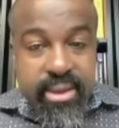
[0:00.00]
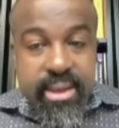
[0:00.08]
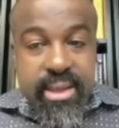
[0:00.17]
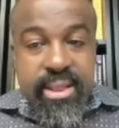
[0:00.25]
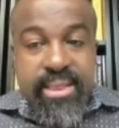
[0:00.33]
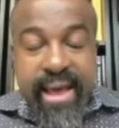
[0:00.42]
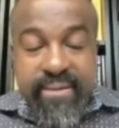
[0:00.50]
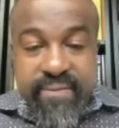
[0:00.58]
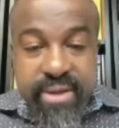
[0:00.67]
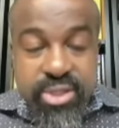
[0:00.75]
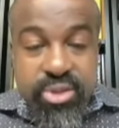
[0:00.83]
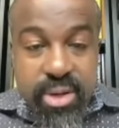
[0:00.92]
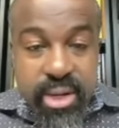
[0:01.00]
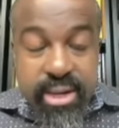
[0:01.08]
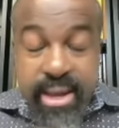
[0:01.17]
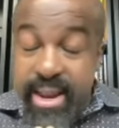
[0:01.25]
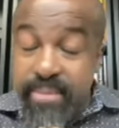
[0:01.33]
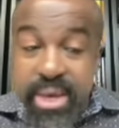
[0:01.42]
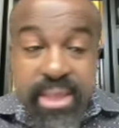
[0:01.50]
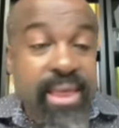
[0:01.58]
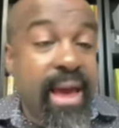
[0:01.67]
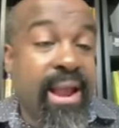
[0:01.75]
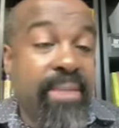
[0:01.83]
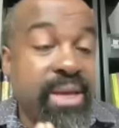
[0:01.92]
that fits your need. And I mean
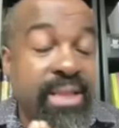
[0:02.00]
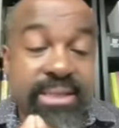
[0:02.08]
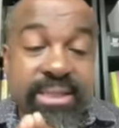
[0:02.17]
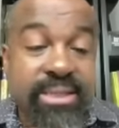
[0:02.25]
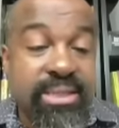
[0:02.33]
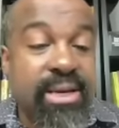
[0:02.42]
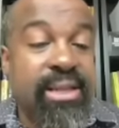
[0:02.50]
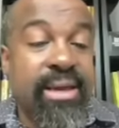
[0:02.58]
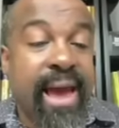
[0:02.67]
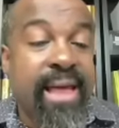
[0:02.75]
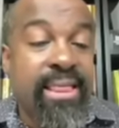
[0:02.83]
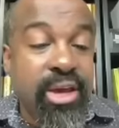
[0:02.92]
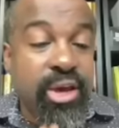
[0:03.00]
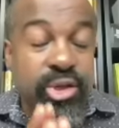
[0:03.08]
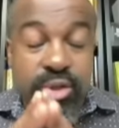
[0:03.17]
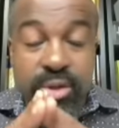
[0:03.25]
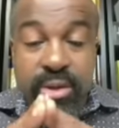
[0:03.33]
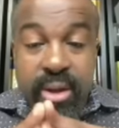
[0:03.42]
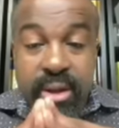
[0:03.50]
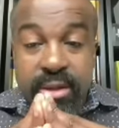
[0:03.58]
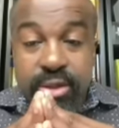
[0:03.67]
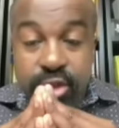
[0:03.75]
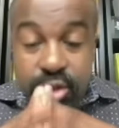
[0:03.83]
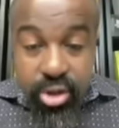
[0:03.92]
that. I mean that sincerely. I think you should
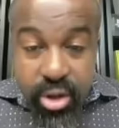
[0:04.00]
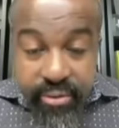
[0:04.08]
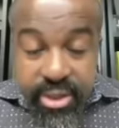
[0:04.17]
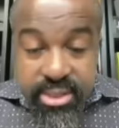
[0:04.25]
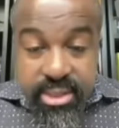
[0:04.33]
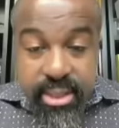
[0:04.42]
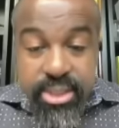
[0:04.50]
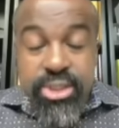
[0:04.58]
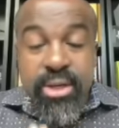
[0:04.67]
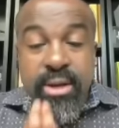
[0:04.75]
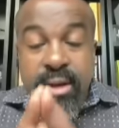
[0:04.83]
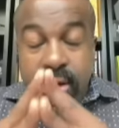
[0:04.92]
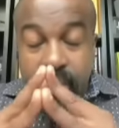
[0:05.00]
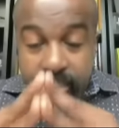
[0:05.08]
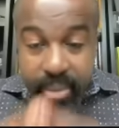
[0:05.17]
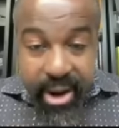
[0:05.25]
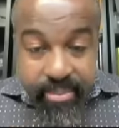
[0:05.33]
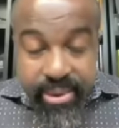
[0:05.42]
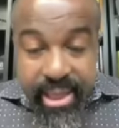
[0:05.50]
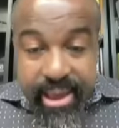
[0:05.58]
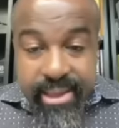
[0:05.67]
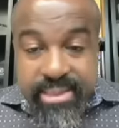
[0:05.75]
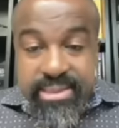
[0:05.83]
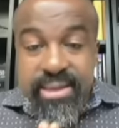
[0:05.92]
do your research, compare
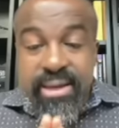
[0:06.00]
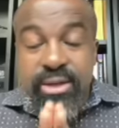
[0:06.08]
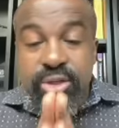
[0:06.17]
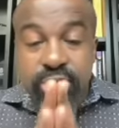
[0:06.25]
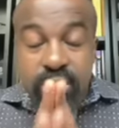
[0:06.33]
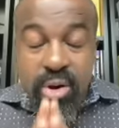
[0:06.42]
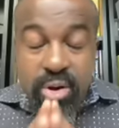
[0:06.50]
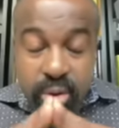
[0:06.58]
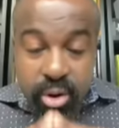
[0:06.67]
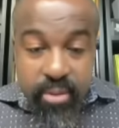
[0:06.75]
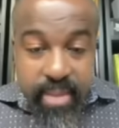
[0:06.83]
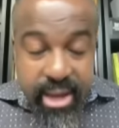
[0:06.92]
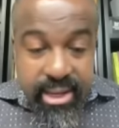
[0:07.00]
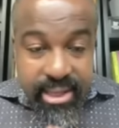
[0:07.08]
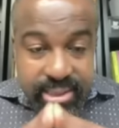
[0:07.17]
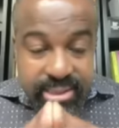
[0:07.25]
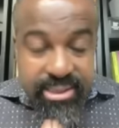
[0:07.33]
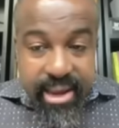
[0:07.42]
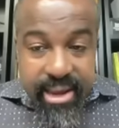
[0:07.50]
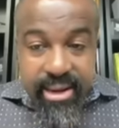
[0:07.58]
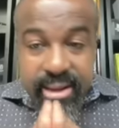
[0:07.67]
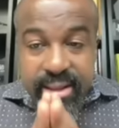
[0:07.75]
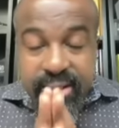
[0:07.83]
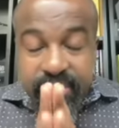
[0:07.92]
plans. Don't automatically sign
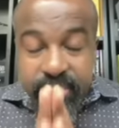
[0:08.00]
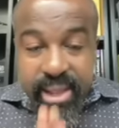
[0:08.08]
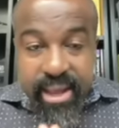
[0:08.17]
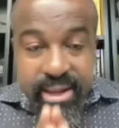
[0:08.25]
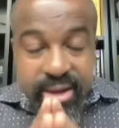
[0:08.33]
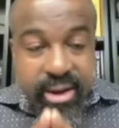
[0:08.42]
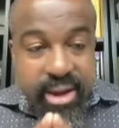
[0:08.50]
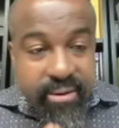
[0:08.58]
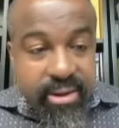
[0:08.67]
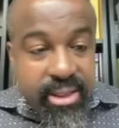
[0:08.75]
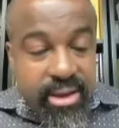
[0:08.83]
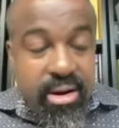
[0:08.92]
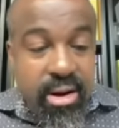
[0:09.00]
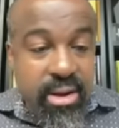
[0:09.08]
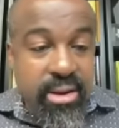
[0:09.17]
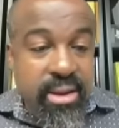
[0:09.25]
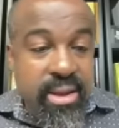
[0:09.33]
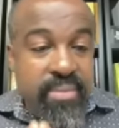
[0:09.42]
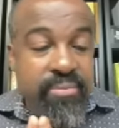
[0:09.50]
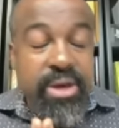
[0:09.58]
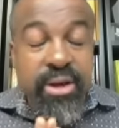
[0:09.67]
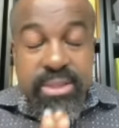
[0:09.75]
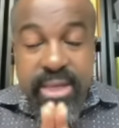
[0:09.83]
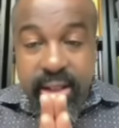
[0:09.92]
the plan that you're currently on,
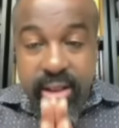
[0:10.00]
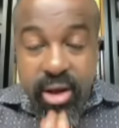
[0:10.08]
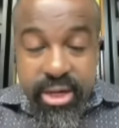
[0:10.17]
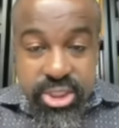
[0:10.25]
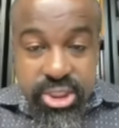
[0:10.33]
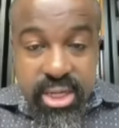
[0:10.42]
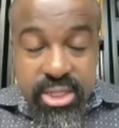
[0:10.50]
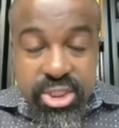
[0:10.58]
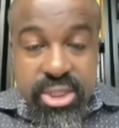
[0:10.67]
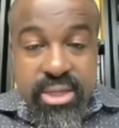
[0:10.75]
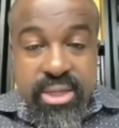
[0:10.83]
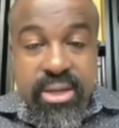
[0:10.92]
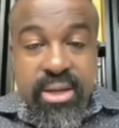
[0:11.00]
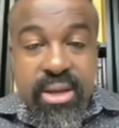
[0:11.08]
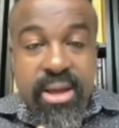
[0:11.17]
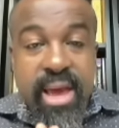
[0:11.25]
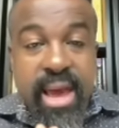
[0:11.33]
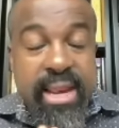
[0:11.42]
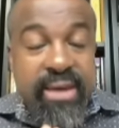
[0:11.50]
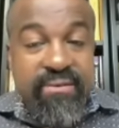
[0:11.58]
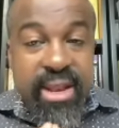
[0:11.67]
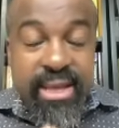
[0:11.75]
because a lot is changing. And even in